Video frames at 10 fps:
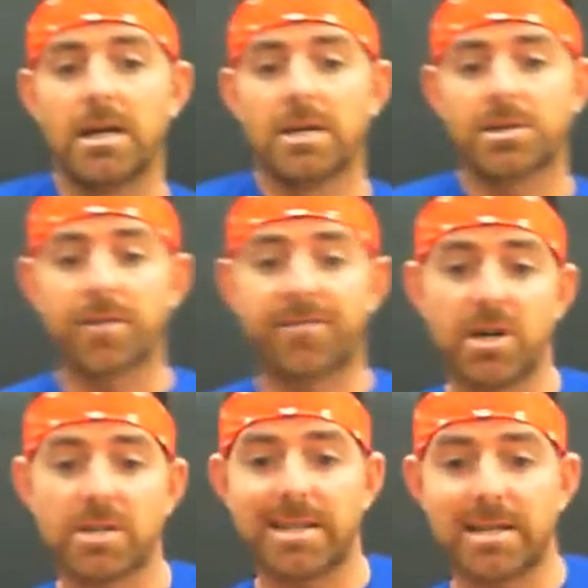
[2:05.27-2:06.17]
So the
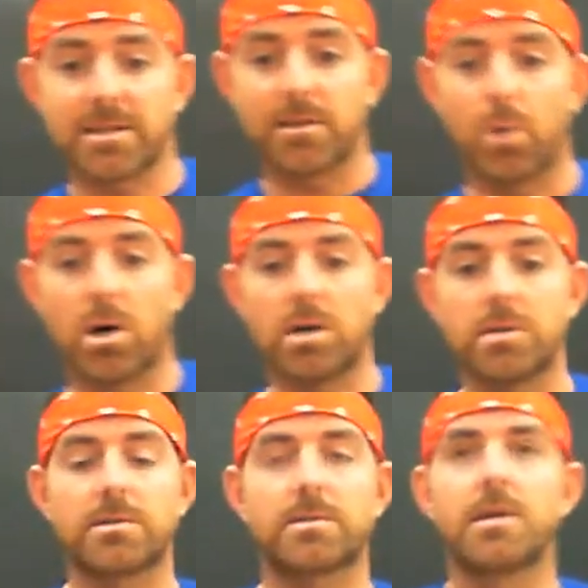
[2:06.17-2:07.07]
first lesson
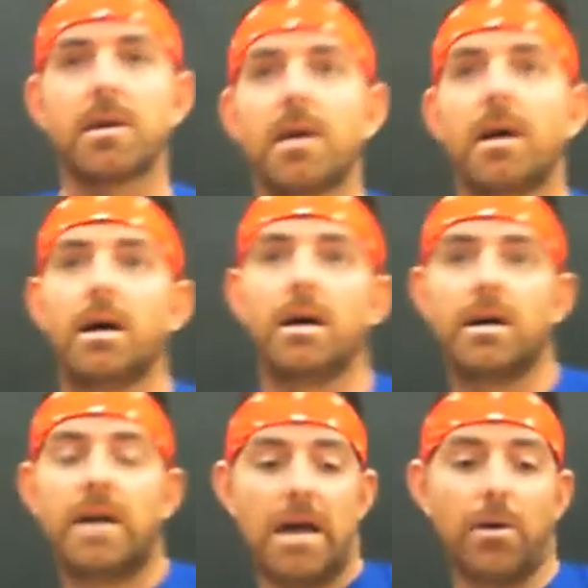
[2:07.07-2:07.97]
was
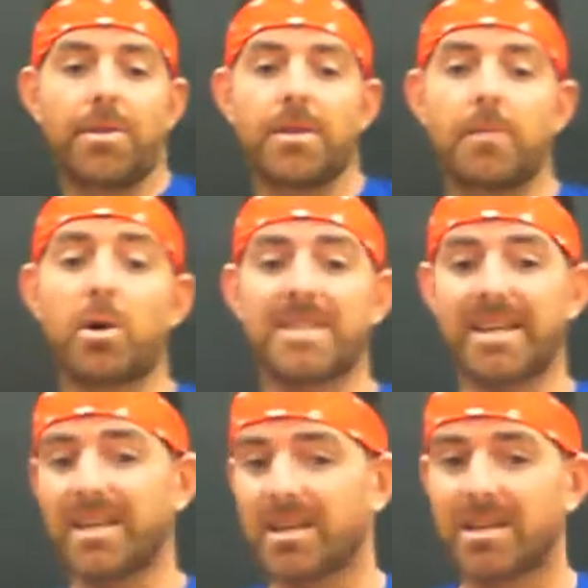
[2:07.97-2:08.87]
health and the
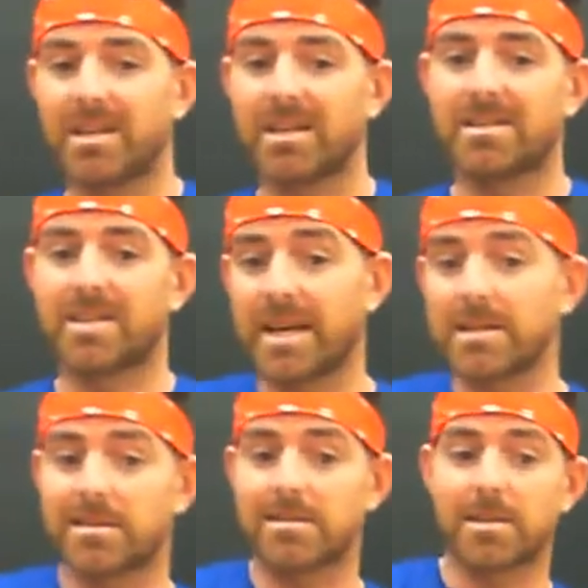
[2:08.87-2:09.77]
body. Today's
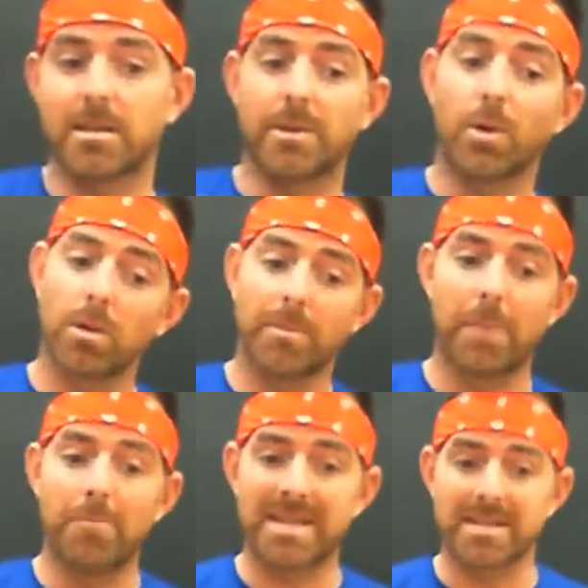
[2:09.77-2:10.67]
lesson is going to be all about
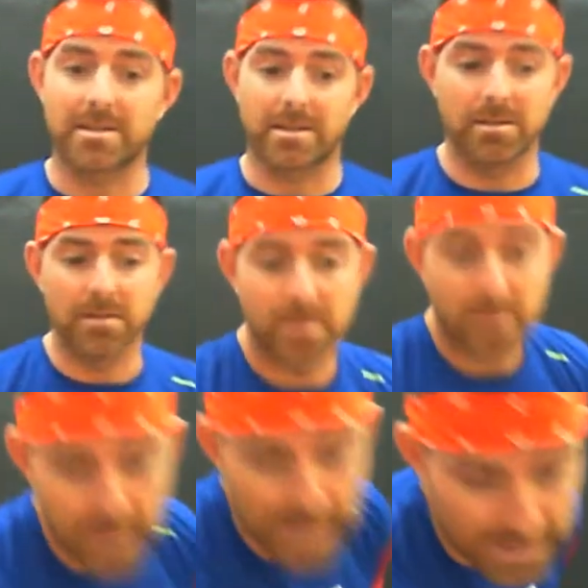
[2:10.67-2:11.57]
medicine
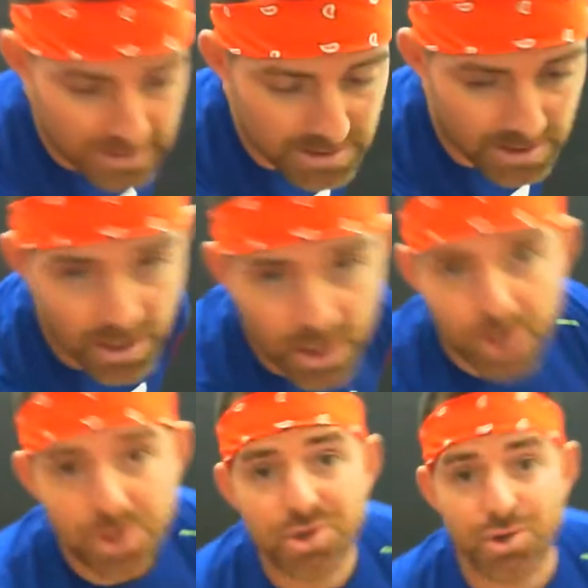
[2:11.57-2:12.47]
and
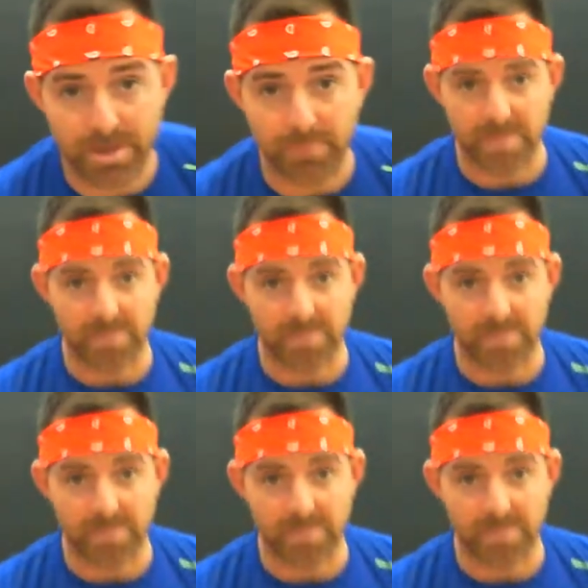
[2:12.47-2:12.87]
treatment.